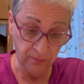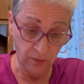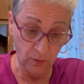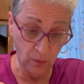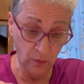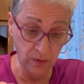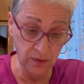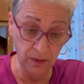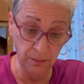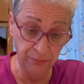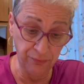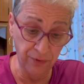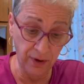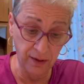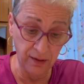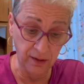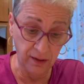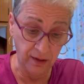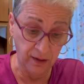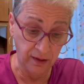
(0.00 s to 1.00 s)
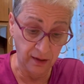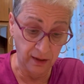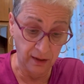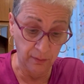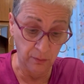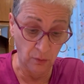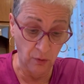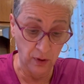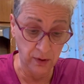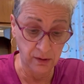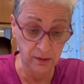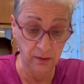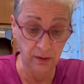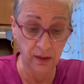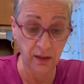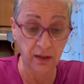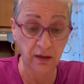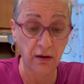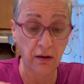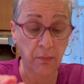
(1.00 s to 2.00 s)
I wasn't pregnant anymore. I
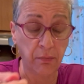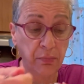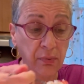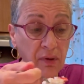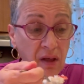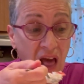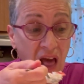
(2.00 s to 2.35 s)
lit up.